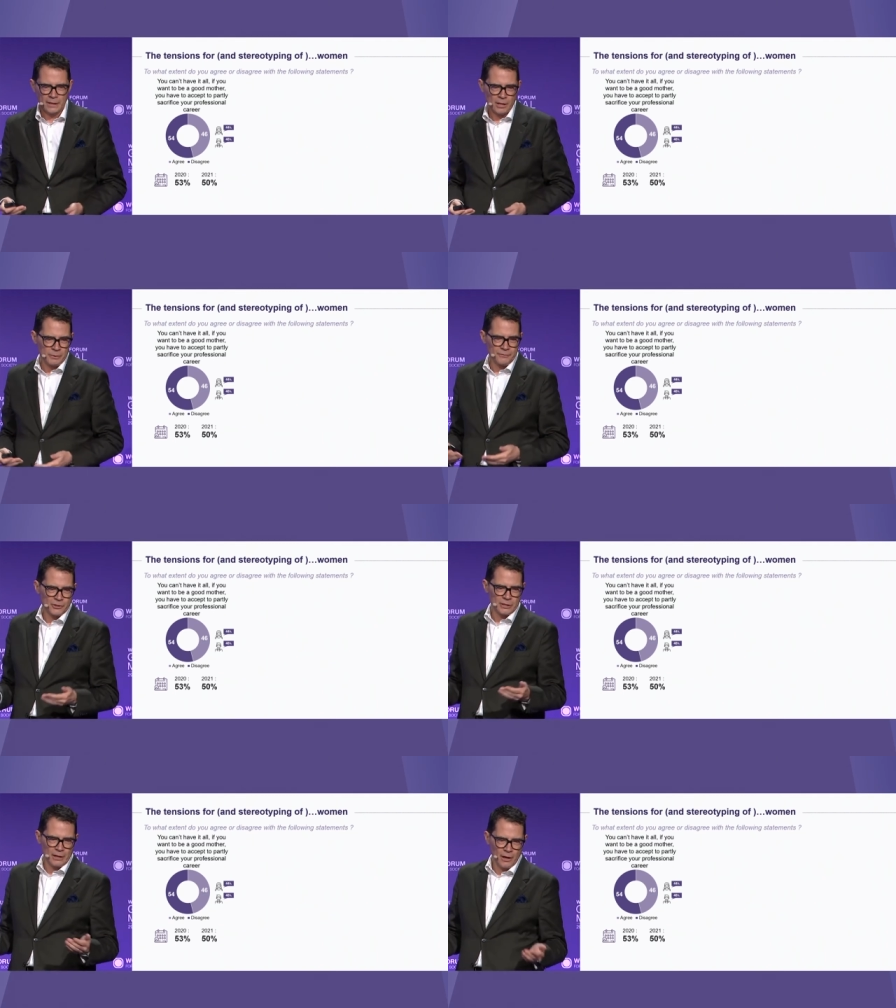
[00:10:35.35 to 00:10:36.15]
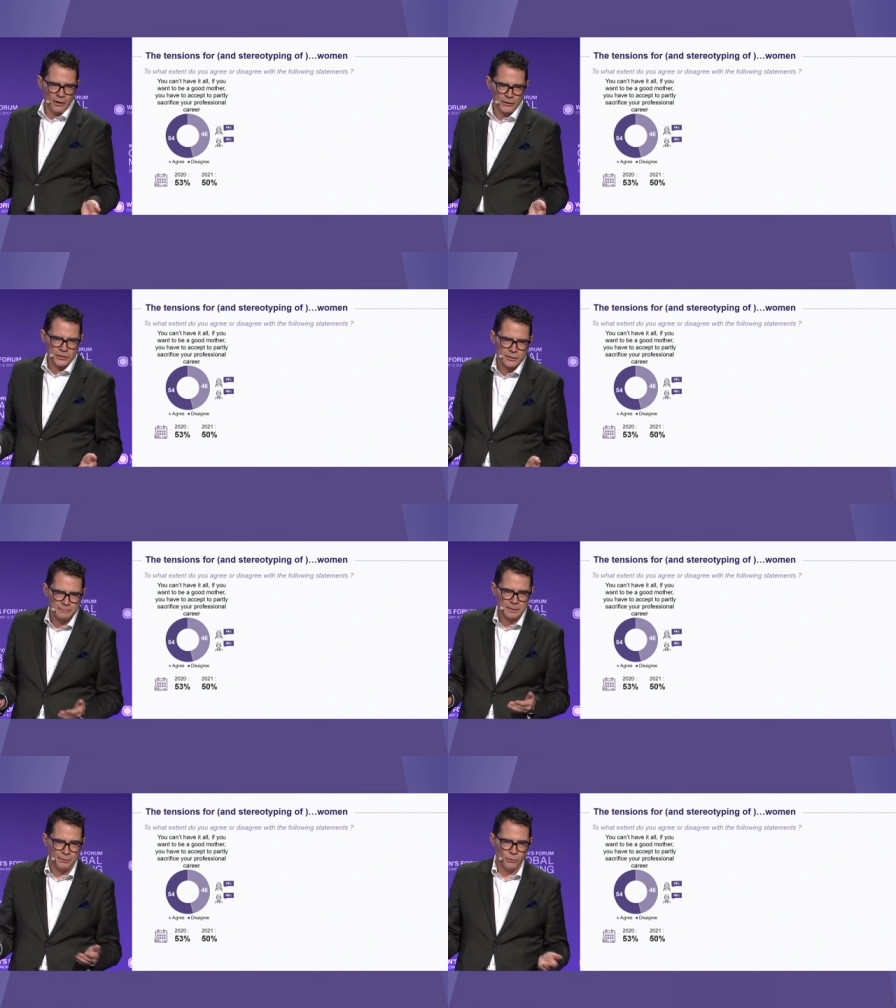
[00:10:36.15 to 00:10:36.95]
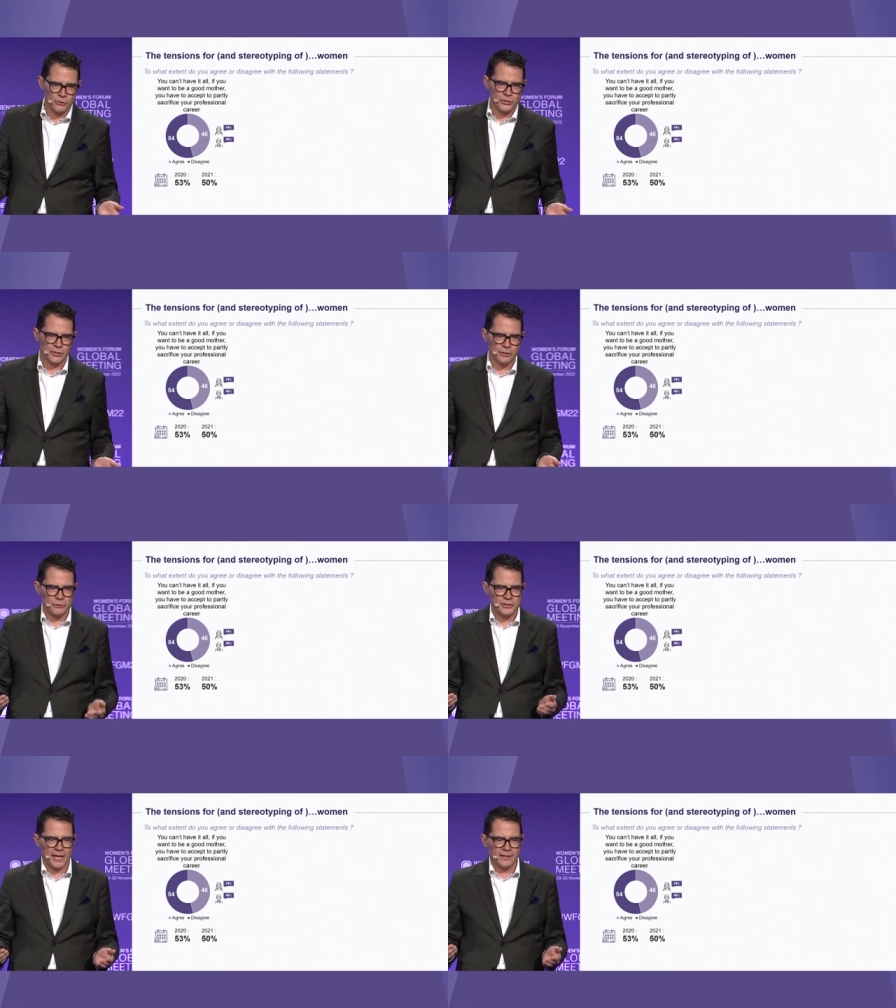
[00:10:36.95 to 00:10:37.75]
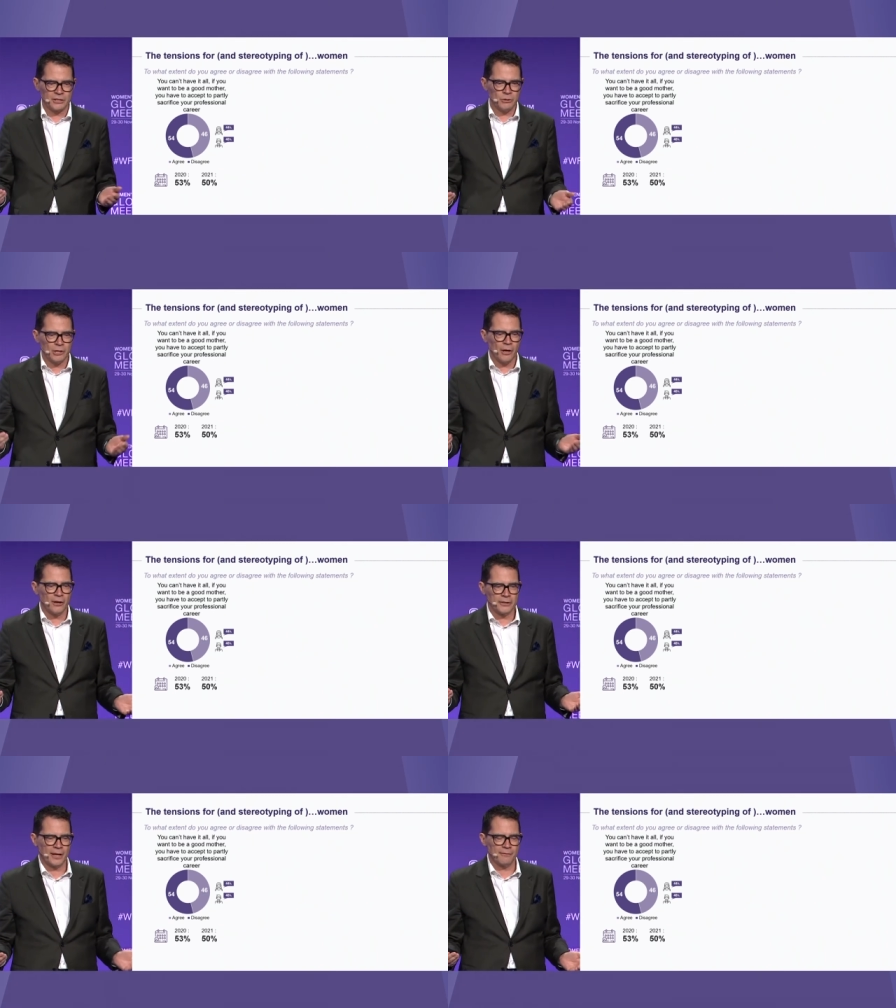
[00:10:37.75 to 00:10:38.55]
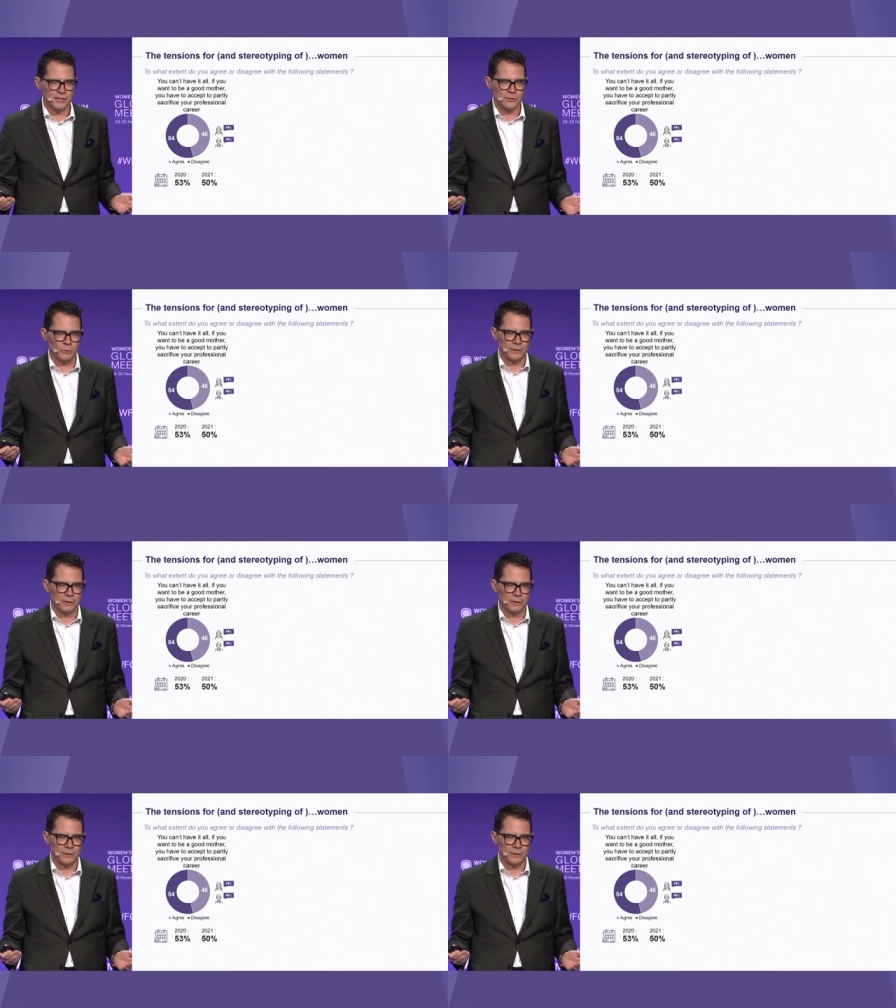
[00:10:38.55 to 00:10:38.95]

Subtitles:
we've got a large proportion who's saying that you can't have it all.